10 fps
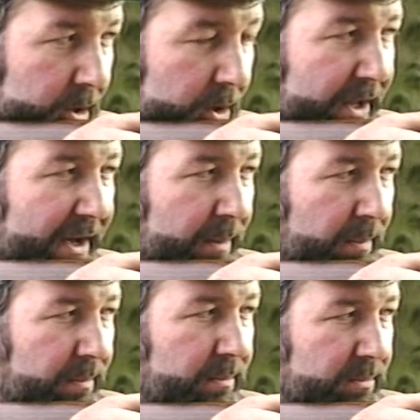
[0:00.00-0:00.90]
on
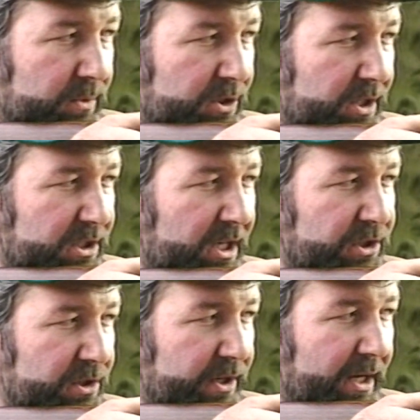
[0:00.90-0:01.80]
aim, just
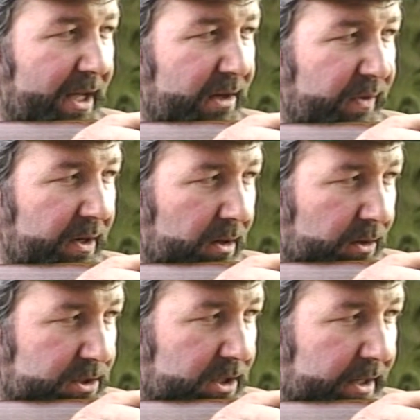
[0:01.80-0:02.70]
touch the trigger. Lay your finger
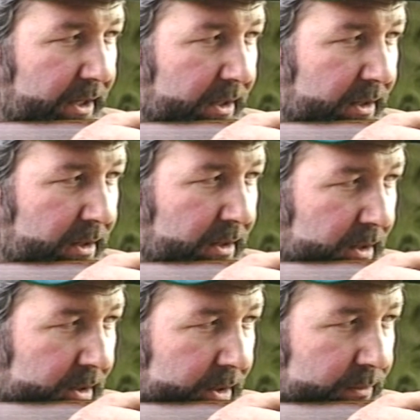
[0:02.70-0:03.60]
alongside it,
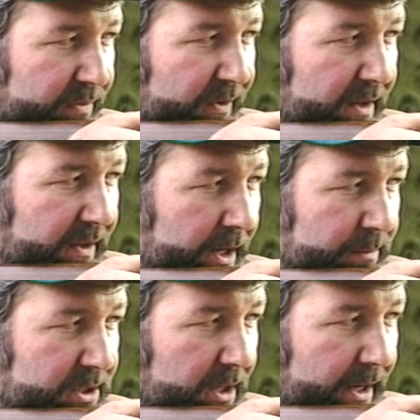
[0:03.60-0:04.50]
refine the
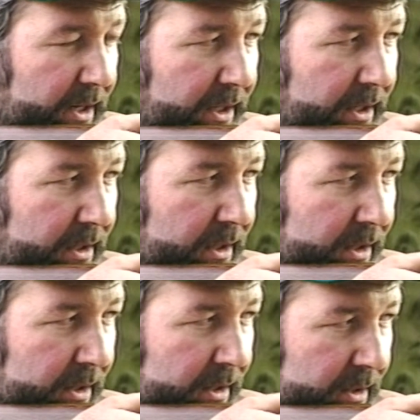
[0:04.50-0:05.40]
aim slightly,
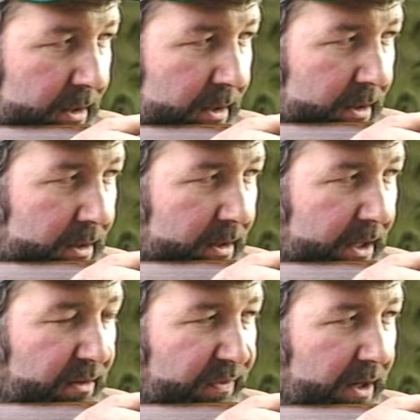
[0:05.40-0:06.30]

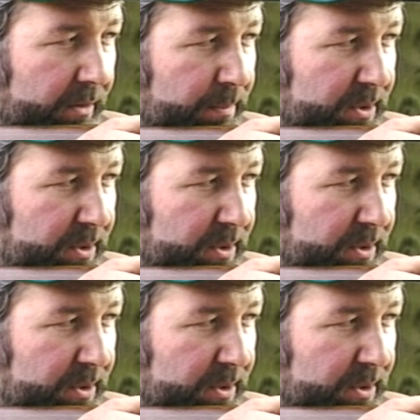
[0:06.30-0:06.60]
get your finger in